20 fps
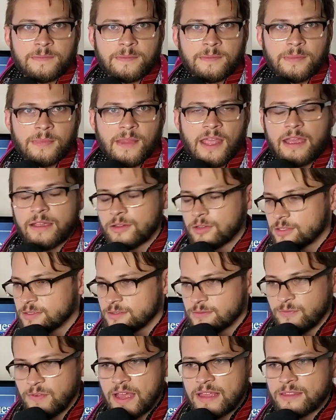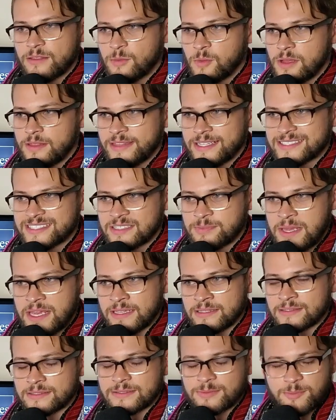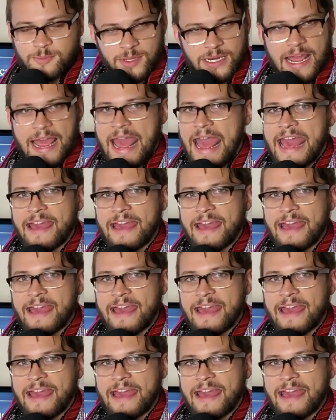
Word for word: I couldn't find the one that spins, but I have